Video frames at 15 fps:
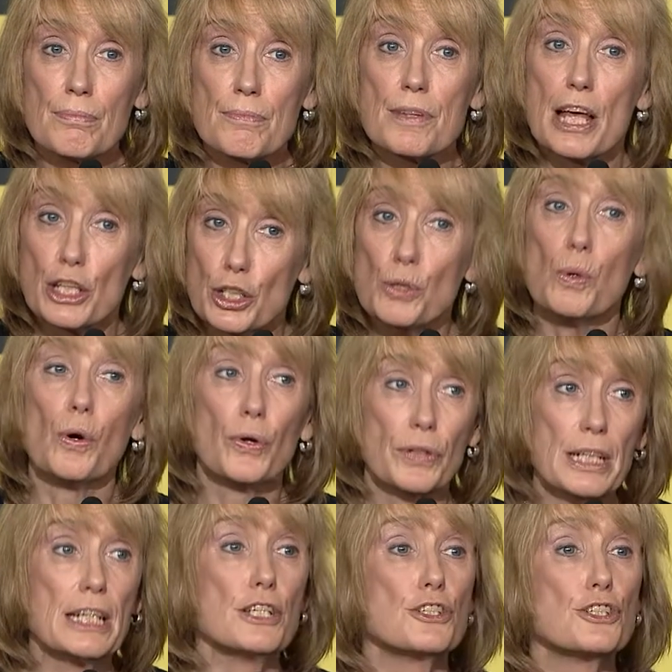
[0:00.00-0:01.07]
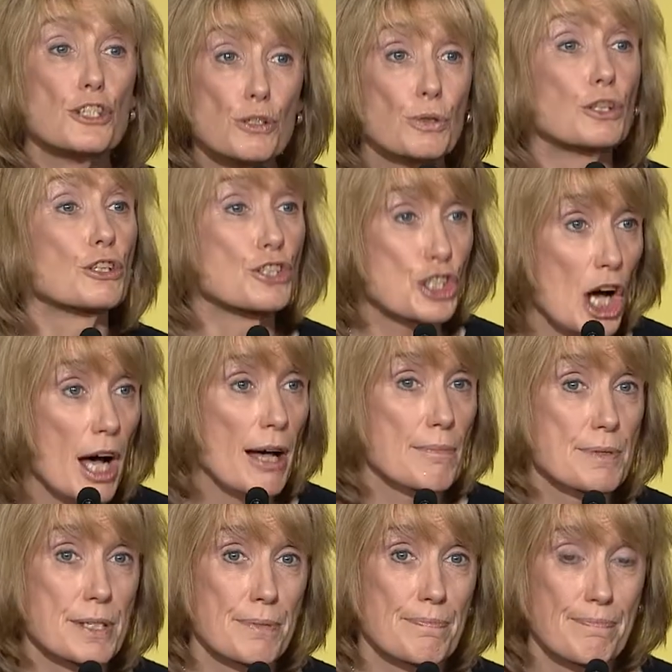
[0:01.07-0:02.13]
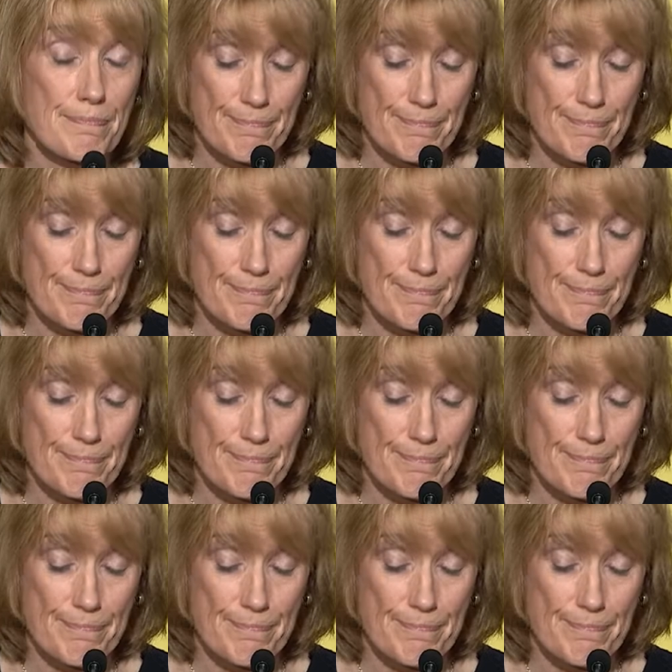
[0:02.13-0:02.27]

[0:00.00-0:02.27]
that you all need to do your jobs.